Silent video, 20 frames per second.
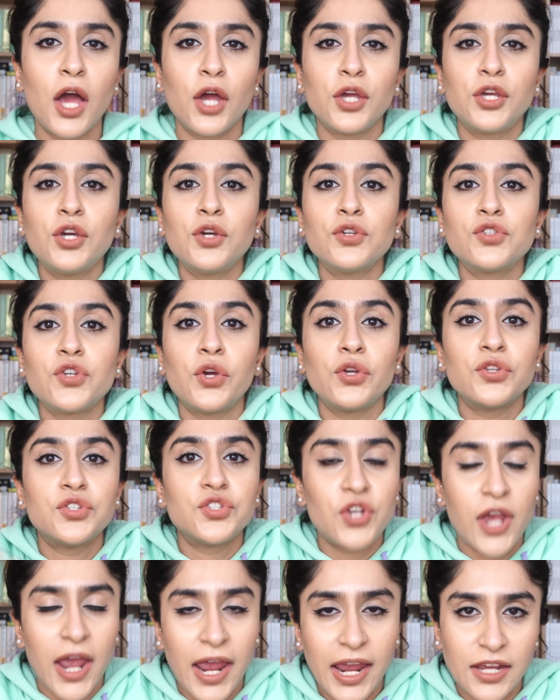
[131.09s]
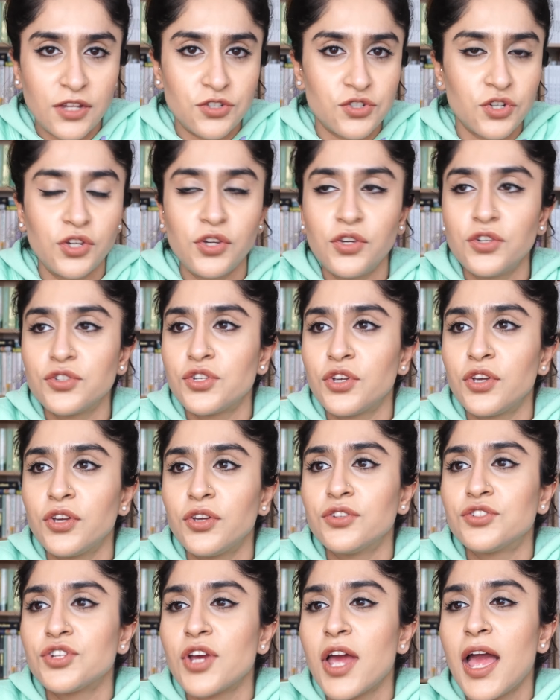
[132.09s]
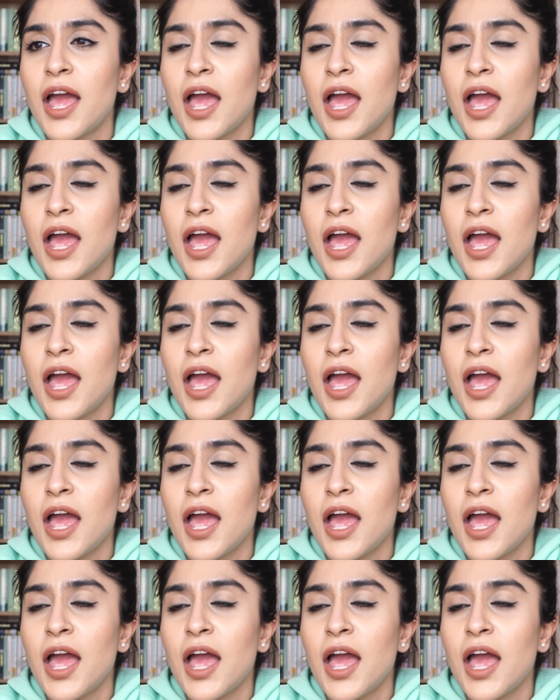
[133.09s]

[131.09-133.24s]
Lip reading: a huge change, a huge